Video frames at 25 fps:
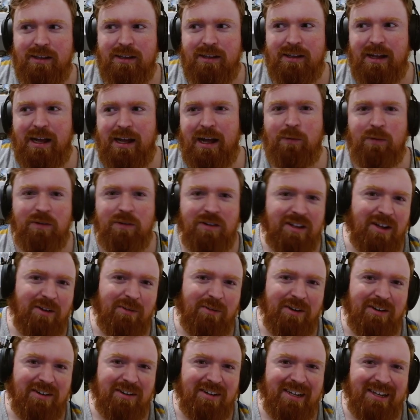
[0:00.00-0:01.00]
I wasn't going
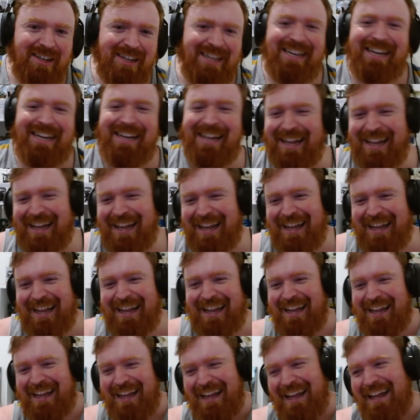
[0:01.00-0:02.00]
to risk
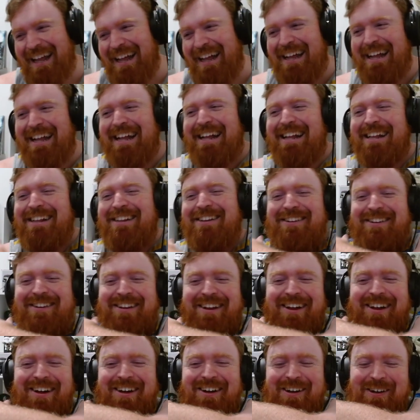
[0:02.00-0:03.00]
it.
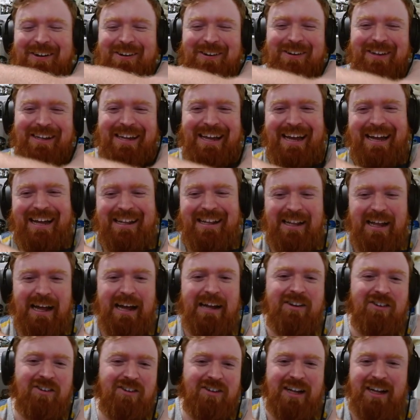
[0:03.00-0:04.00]
So yeah,
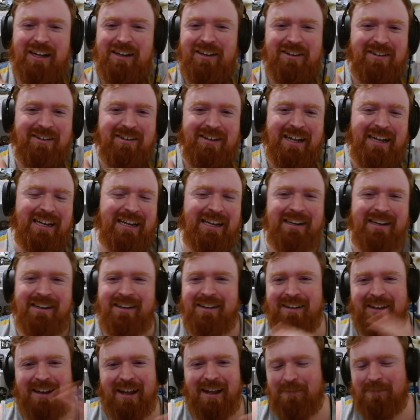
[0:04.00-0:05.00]
I decided,
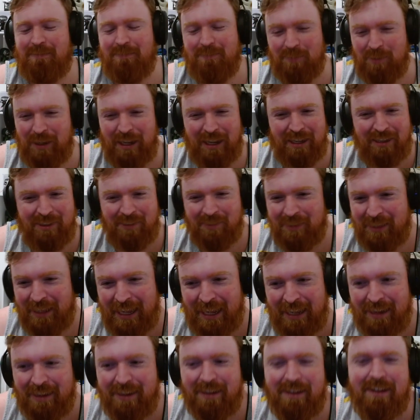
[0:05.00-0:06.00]
no, we're not doing
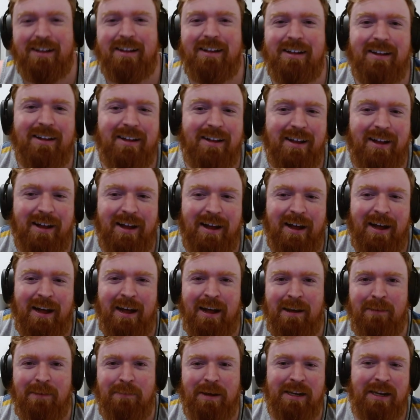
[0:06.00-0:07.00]
that.
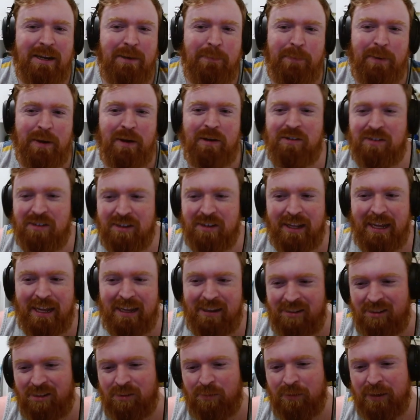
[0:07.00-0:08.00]
I didn't post the
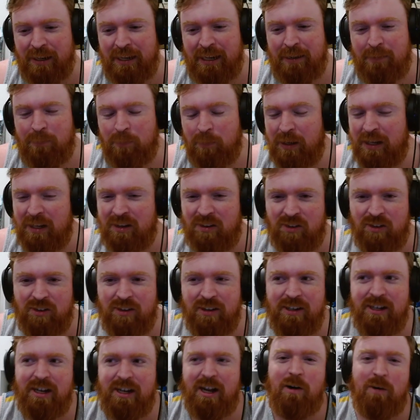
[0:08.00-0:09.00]
last 3,
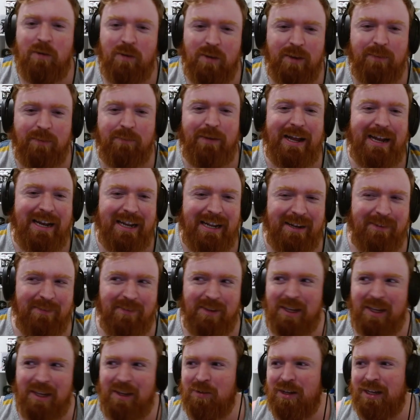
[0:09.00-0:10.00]
which,
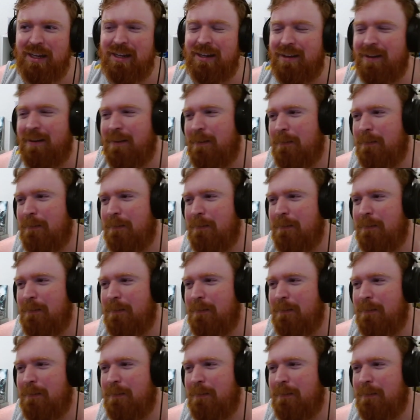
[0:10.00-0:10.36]
it was like